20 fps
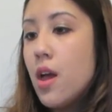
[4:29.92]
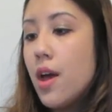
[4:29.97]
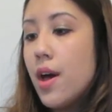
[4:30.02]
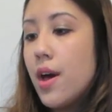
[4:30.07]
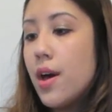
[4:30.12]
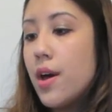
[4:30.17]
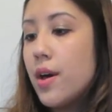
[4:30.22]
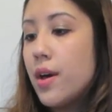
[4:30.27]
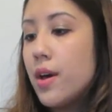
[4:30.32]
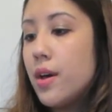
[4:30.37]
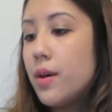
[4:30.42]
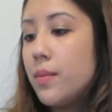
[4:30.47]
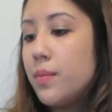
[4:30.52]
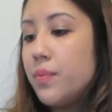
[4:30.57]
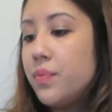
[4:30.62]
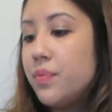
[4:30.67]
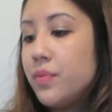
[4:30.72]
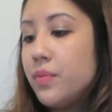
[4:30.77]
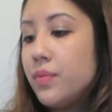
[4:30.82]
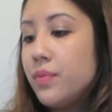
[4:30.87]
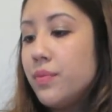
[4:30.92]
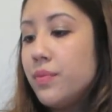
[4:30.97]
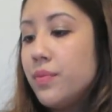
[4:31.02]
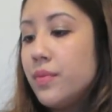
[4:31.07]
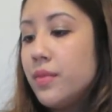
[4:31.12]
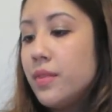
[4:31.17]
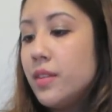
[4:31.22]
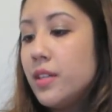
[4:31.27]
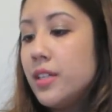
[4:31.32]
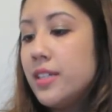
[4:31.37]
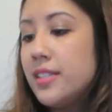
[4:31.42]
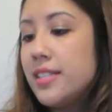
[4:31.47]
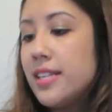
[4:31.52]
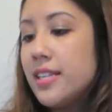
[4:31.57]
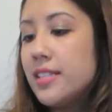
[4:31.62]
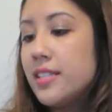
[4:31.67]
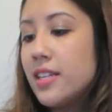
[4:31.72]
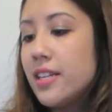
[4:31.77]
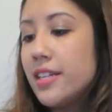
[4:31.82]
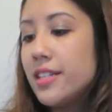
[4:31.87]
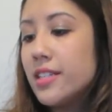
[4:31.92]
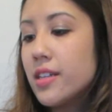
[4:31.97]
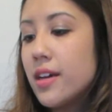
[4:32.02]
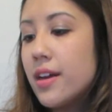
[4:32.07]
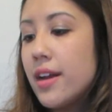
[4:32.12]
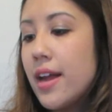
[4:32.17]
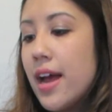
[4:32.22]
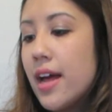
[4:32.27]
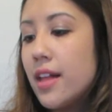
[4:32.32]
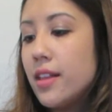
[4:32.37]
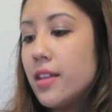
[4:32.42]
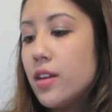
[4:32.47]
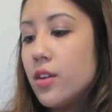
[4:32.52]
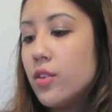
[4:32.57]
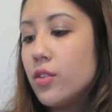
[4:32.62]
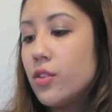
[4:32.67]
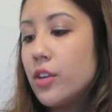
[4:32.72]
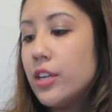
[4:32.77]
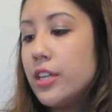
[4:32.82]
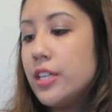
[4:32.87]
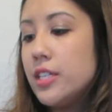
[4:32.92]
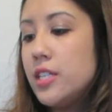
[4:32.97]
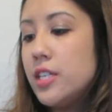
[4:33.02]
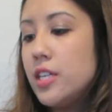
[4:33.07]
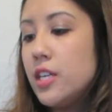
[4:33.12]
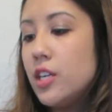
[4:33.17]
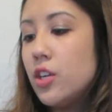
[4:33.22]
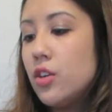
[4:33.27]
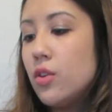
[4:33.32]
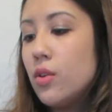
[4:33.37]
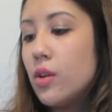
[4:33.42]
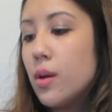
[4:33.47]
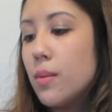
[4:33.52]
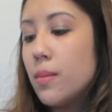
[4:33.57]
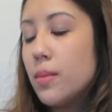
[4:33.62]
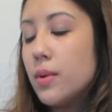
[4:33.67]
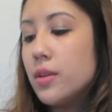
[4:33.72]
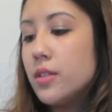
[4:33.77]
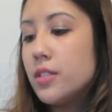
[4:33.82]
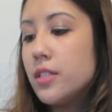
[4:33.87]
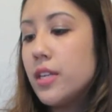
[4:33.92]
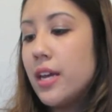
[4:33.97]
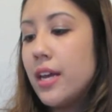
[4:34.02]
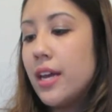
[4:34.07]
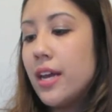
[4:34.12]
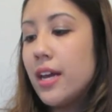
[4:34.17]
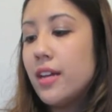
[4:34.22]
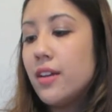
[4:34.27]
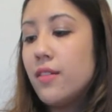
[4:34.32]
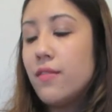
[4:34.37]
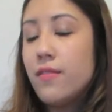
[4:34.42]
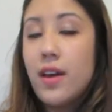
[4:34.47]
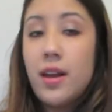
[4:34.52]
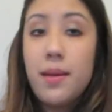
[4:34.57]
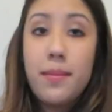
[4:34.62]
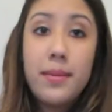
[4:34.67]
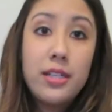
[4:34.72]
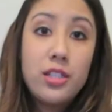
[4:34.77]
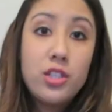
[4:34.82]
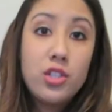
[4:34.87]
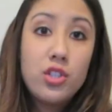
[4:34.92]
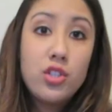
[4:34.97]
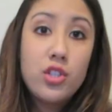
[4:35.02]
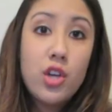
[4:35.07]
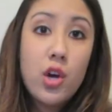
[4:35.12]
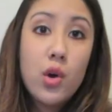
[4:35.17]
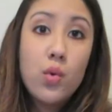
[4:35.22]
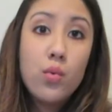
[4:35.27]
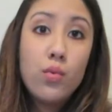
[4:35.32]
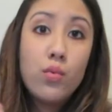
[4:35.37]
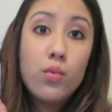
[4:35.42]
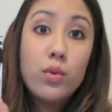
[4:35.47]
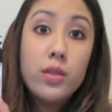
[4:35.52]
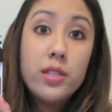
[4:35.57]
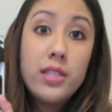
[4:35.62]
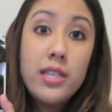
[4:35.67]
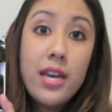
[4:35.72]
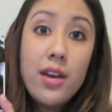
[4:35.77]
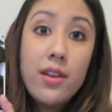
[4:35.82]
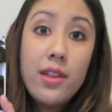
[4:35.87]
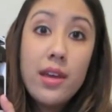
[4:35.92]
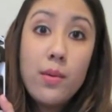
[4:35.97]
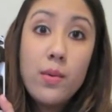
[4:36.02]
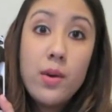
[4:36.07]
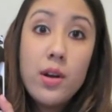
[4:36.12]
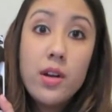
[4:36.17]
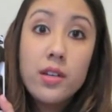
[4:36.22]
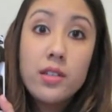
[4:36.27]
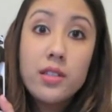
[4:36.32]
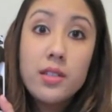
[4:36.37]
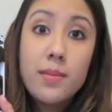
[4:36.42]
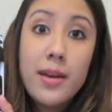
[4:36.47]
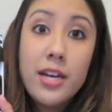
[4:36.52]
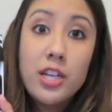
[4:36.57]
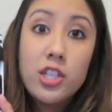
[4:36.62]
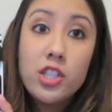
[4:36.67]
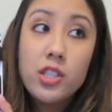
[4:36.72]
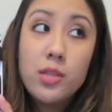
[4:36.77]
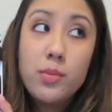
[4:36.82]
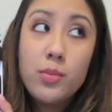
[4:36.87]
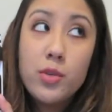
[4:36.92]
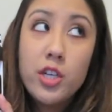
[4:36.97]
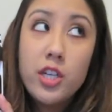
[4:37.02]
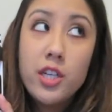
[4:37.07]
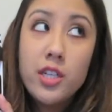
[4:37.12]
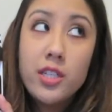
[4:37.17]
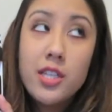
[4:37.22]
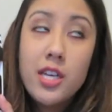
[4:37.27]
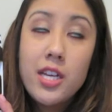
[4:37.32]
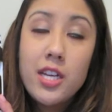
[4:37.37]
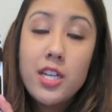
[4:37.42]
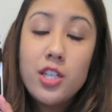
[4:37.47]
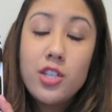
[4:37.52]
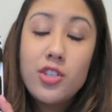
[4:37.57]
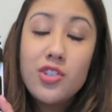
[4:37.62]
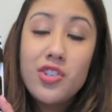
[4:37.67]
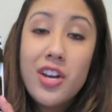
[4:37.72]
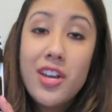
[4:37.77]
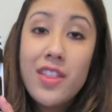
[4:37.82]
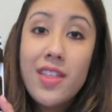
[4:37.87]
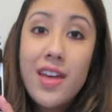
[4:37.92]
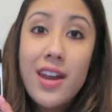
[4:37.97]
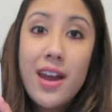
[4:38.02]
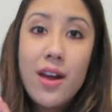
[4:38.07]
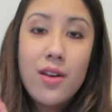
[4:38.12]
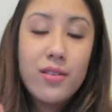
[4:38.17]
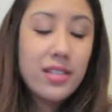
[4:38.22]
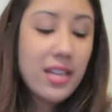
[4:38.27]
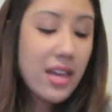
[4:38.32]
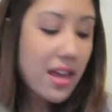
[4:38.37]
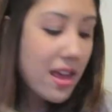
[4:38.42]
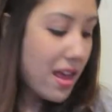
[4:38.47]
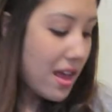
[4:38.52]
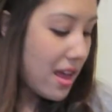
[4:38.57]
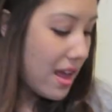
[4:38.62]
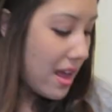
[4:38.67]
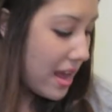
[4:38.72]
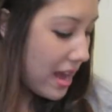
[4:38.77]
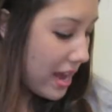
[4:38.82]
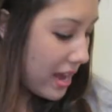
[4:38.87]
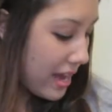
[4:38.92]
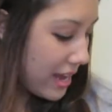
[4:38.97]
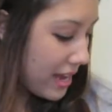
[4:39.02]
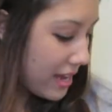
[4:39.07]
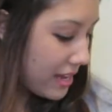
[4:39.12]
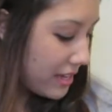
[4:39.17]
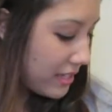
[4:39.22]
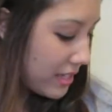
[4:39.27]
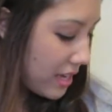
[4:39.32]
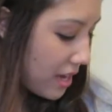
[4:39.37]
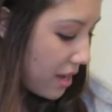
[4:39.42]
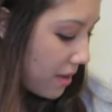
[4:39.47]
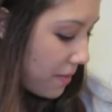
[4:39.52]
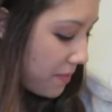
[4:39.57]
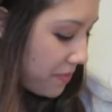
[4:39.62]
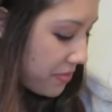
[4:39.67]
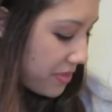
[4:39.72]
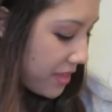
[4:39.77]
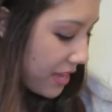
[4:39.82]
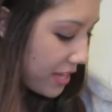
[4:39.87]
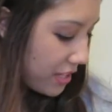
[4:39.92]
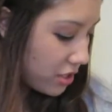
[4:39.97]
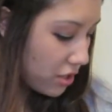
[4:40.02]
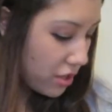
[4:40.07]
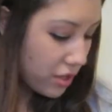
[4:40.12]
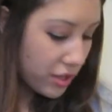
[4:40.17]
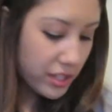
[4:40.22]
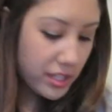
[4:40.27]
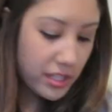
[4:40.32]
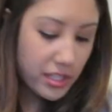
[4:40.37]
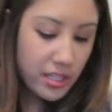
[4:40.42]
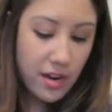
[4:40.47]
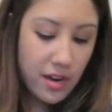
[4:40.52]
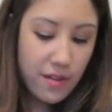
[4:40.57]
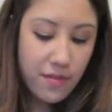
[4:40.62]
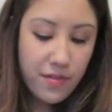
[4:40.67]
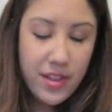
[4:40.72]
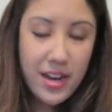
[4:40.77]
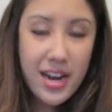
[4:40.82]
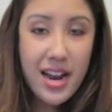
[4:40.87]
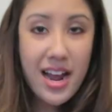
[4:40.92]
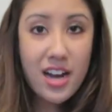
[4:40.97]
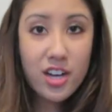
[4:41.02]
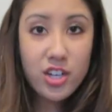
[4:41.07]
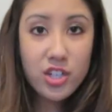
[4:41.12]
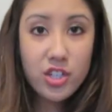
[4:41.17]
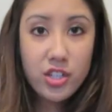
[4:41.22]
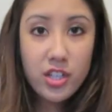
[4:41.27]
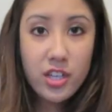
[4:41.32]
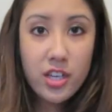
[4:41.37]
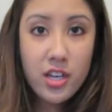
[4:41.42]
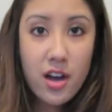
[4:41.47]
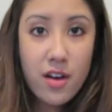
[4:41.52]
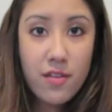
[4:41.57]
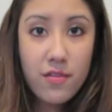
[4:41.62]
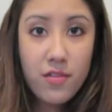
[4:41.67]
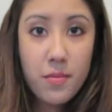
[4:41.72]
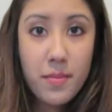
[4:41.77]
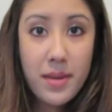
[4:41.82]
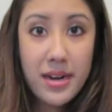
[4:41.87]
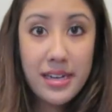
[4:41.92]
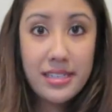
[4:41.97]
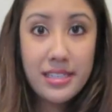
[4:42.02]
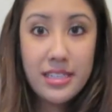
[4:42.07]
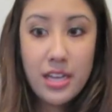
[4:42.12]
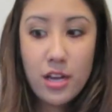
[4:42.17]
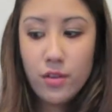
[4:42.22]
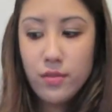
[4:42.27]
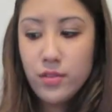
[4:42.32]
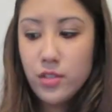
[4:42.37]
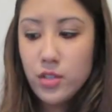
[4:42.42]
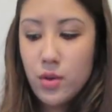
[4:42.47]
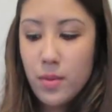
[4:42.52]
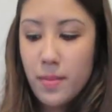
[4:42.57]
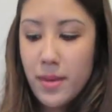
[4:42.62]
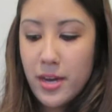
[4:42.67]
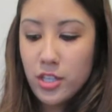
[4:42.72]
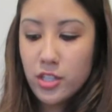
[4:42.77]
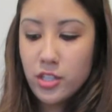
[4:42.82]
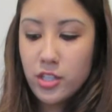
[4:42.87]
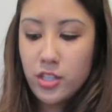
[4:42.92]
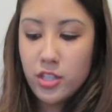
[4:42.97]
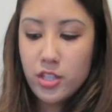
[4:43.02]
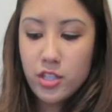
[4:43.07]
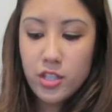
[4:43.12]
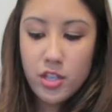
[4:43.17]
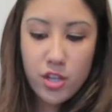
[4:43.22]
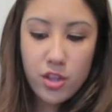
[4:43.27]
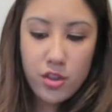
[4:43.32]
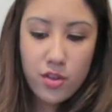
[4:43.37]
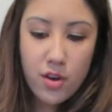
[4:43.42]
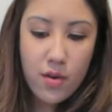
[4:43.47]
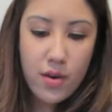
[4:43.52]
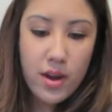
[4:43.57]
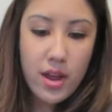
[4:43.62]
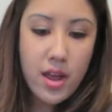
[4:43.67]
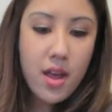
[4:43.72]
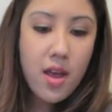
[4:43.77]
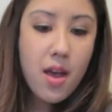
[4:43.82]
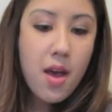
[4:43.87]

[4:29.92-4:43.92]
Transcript: Um, it says that it's got aloe, green tea, cucumbers, and vitamins. So we'll see how that works. I'm actually pretty excited to try that out. And um, that's all the stuff that I actually got for myself. So I'm actually just gonna throw it